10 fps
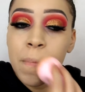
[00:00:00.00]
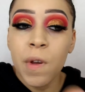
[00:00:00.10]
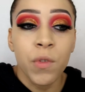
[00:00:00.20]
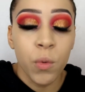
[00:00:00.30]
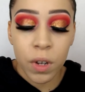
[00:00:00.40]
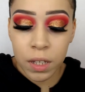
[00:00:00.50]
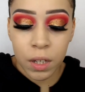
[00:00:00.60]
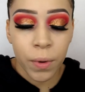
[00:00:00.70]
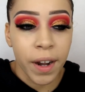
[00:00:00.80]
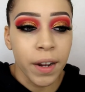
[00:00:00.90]
If you want to
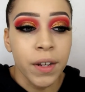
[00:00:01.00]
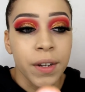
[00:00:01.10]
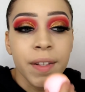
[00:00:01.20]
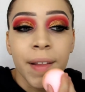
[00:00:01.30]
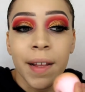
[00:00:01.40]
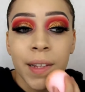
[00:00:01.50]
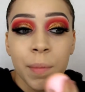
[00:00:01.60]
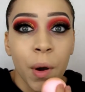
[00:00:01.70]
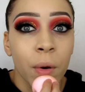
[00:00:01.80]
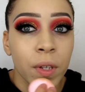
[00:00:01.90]
see what I cooked, I
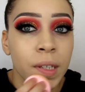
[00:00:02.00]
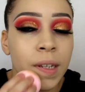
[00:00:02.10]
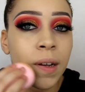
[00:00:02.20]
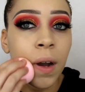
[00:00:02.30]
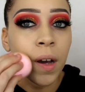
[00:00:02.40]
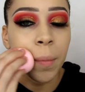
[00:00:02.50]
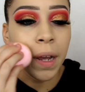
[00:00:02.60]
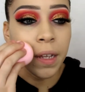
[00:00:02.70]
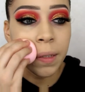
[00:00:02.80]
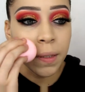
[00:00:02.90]
did post it on
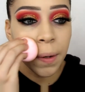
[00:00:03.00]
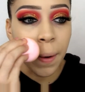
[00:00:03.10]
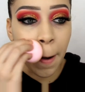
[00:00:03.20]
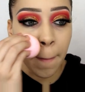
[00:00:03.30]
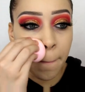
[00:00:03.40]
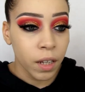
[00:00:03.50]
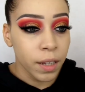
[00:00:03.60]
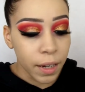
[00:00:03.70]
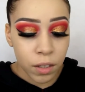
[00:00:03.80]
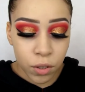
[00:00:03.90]
my Instagram.
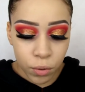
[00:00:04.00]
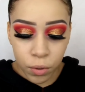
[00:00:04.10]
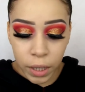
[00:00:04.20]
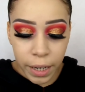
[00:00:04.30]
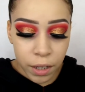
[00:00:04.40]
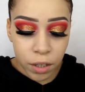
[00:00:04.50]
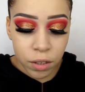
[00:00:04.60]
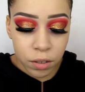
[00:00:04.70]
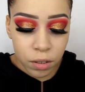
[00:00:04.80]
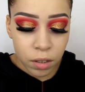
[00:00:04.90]
Yeah, 2
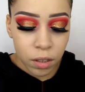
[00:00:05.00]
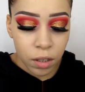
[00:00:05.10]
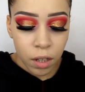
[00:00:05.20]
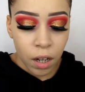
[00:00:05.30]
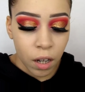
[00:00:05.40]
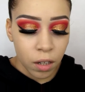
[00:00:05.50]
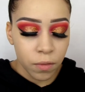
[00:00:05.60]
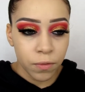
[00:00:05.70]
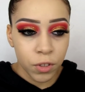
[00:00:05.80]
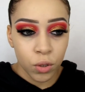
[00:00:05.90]
layers
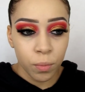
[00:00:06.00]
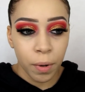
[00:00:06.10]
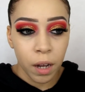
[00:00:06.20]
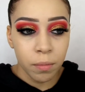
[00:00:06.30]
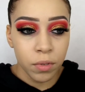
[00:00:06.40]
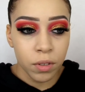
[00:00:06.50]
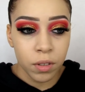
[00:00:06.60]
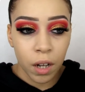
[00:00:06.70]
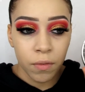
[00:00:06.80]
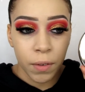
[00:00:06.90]
of 2 pumps
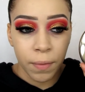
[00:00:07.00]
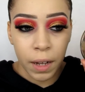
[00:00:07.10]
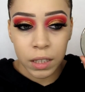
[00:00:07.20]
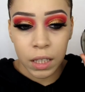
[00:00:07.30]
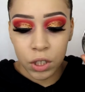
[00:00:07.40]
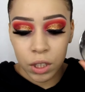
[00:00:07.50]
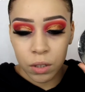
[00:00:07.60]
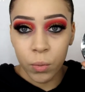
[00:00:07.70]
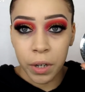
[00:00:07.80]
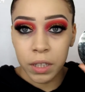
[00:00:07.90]
of the
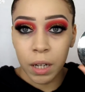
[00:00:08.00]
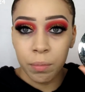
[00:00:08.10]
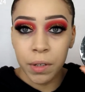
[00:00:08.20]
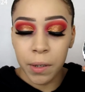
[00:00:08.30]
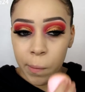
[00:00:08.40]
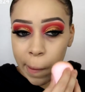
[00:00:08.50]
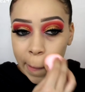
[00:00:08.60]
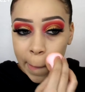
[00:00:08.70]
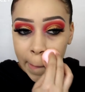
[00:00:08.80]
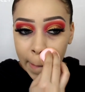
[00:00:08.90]
foundation worked out pretty
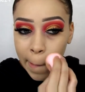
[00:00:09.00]
well.